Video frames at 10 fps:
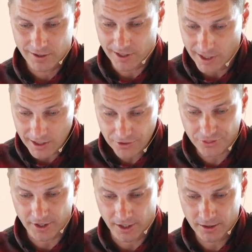
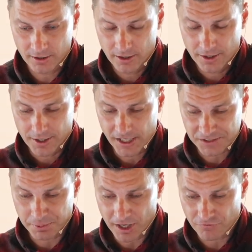anything as
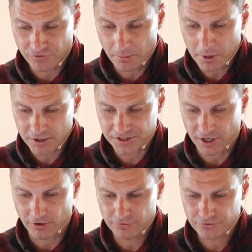being from
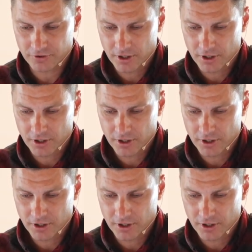ourselves,